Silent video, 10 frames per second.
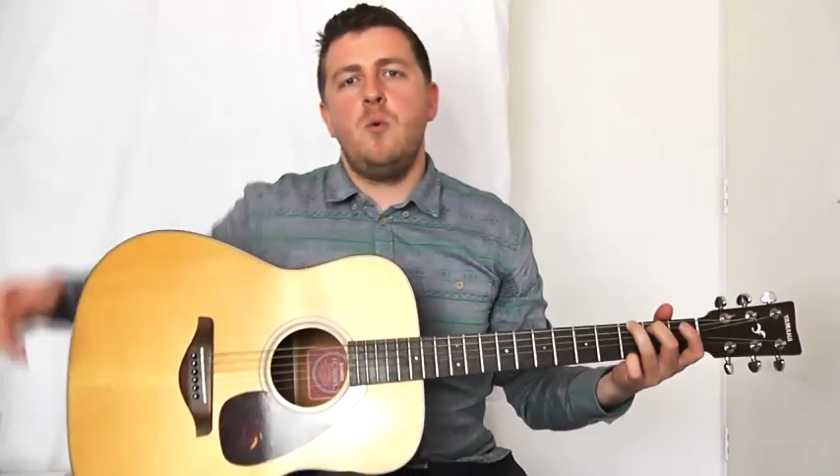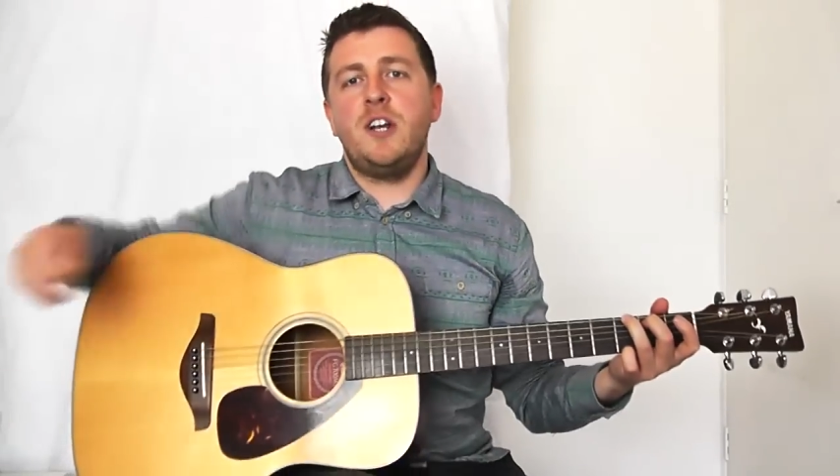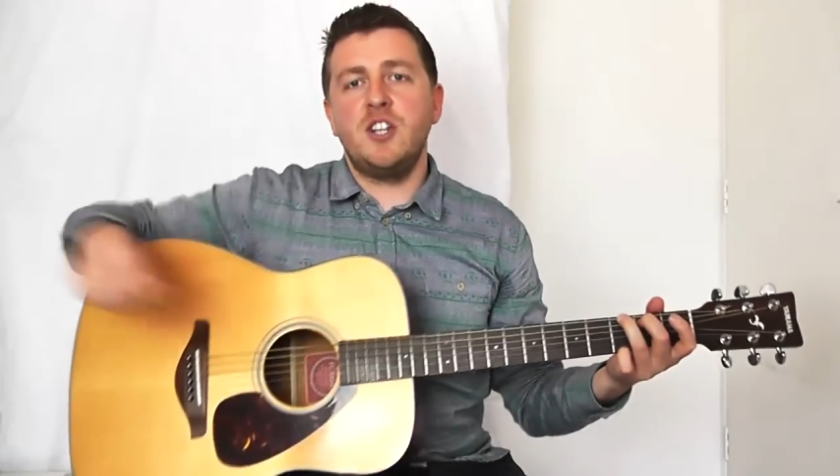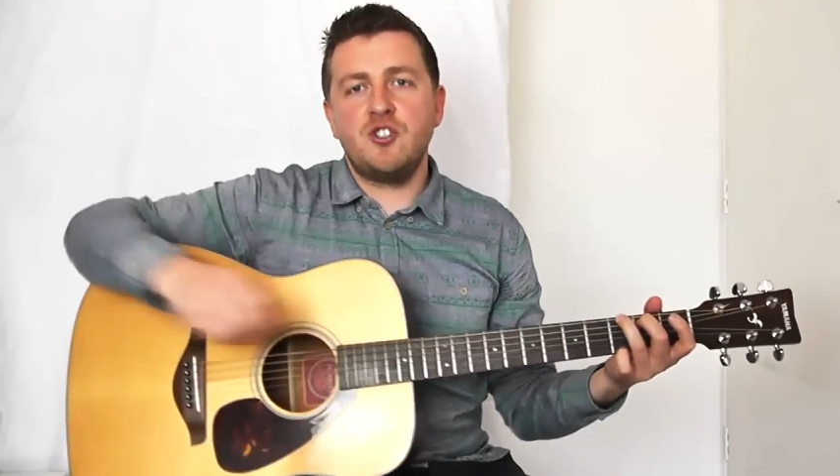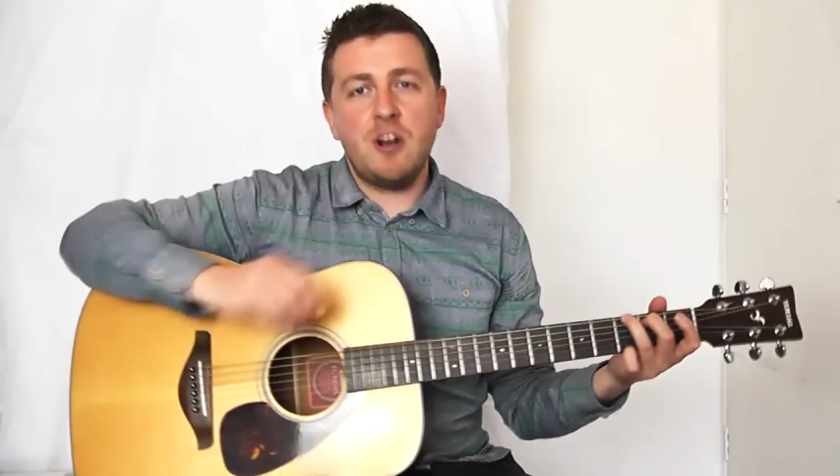
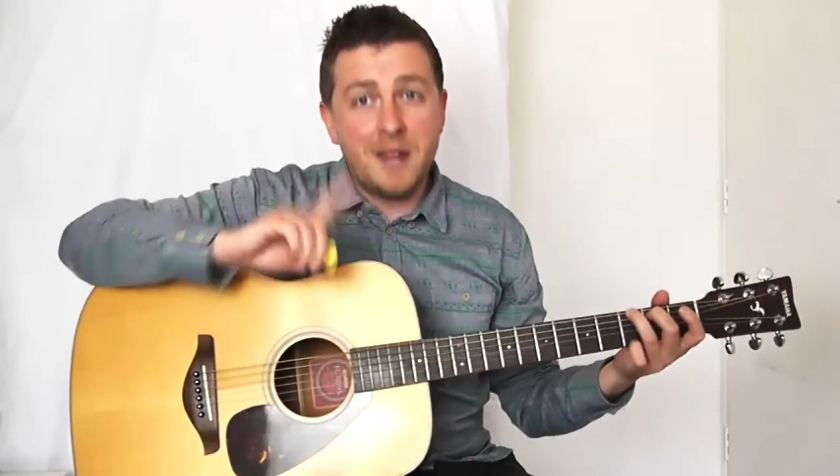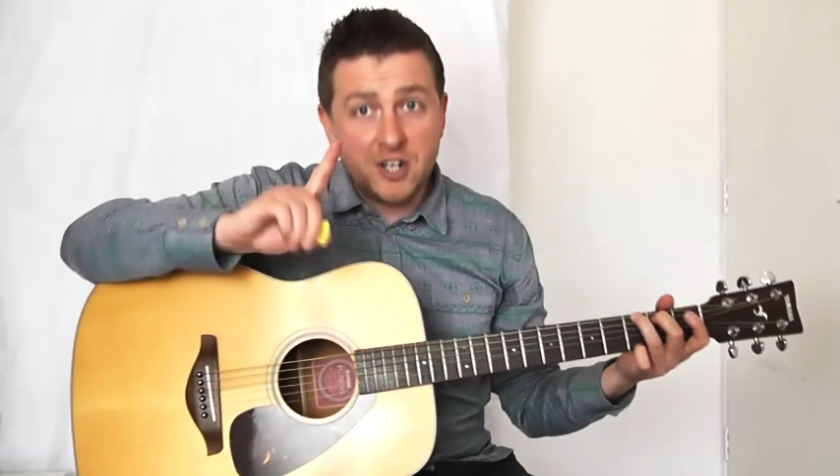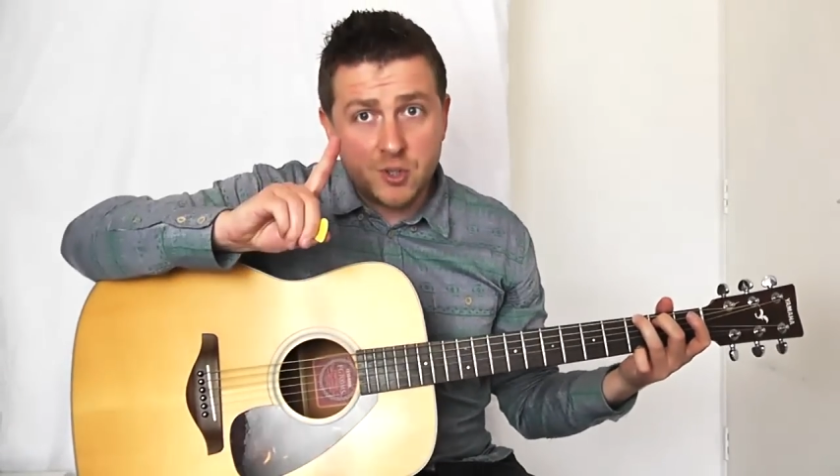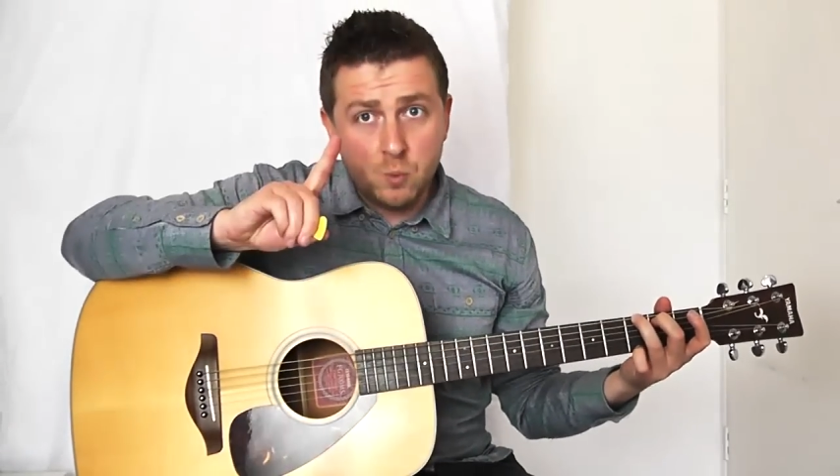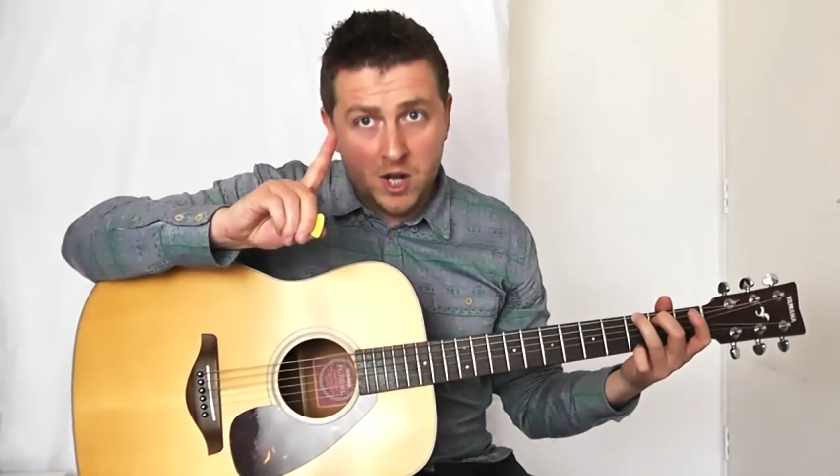We're going to strum
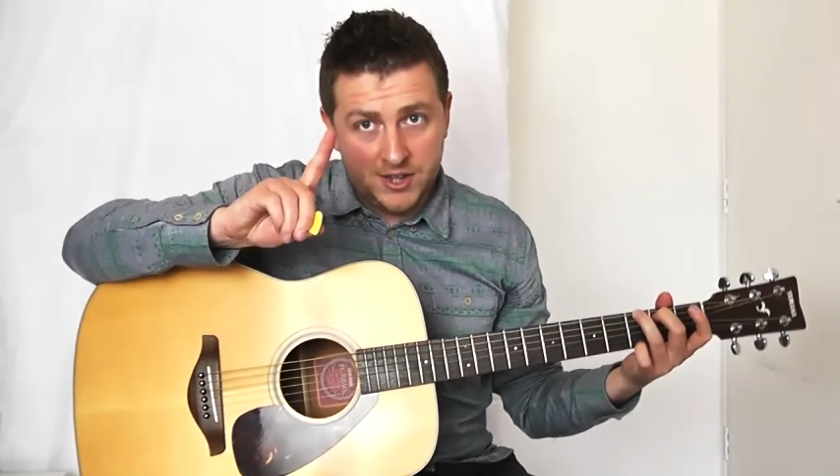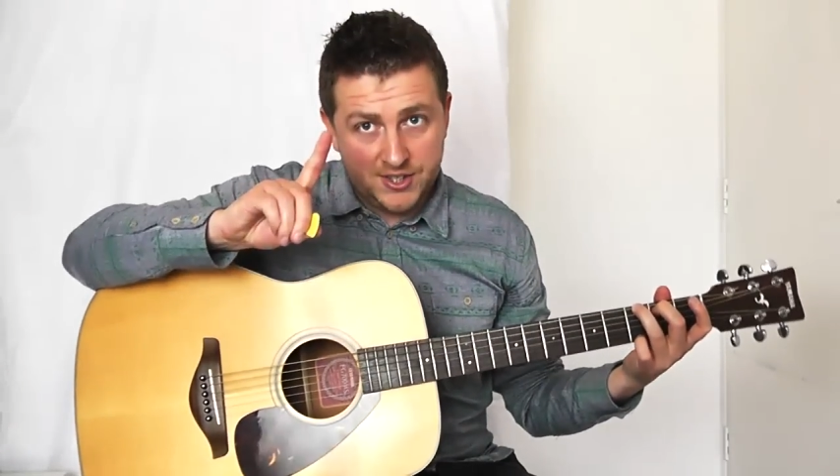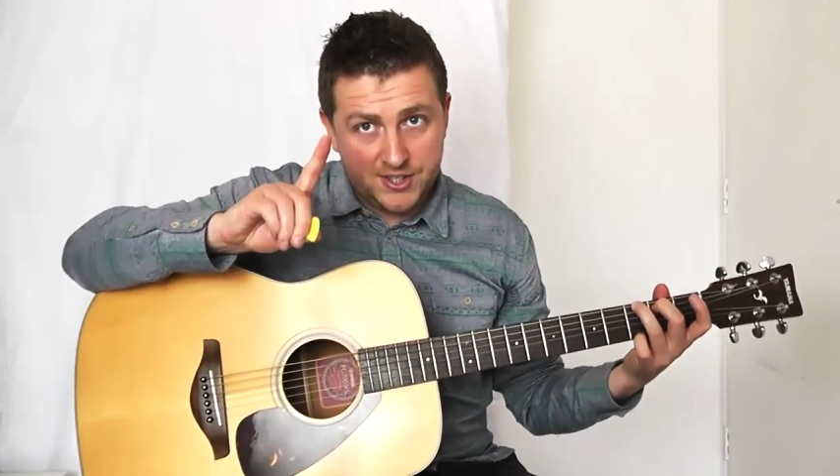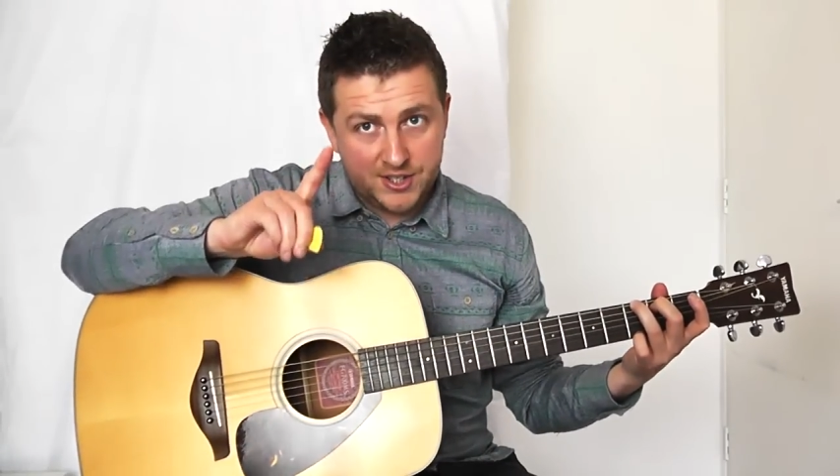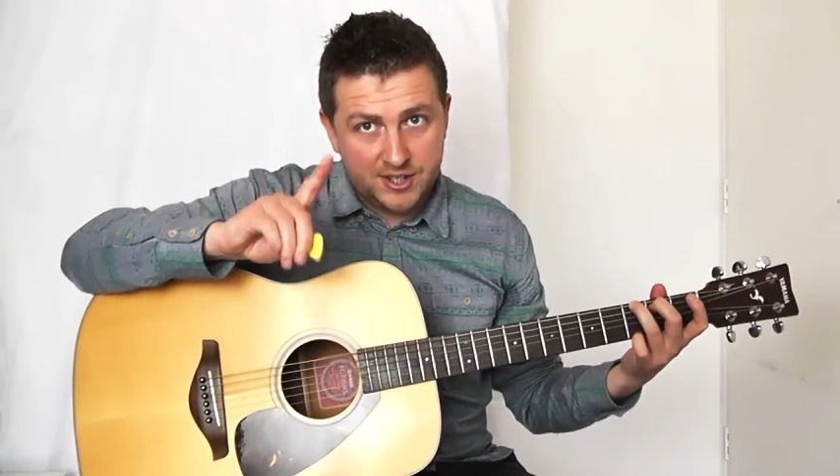that just
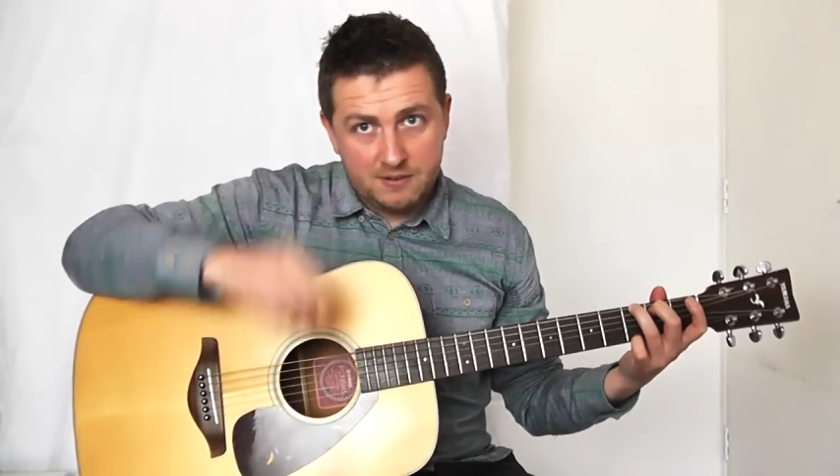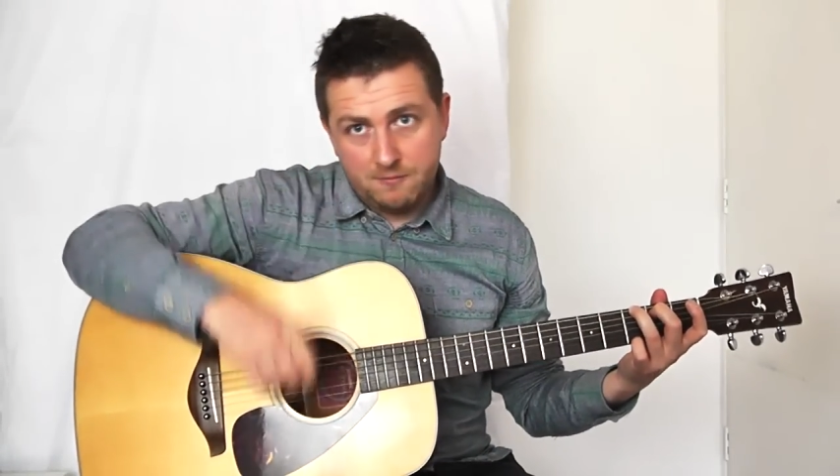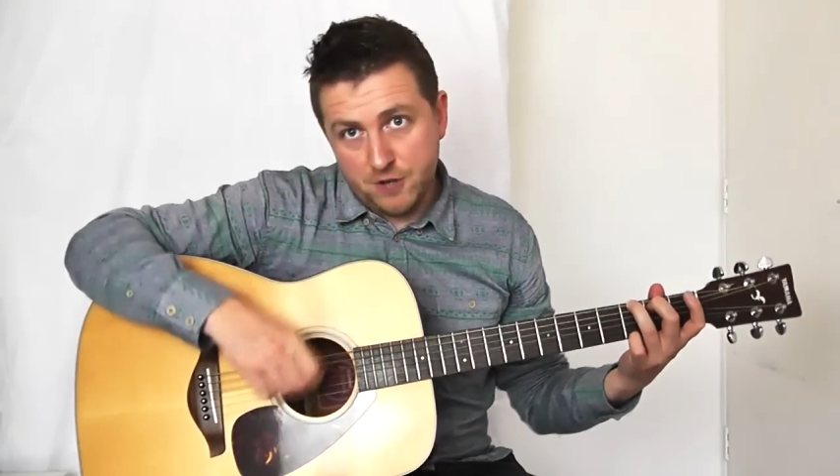once.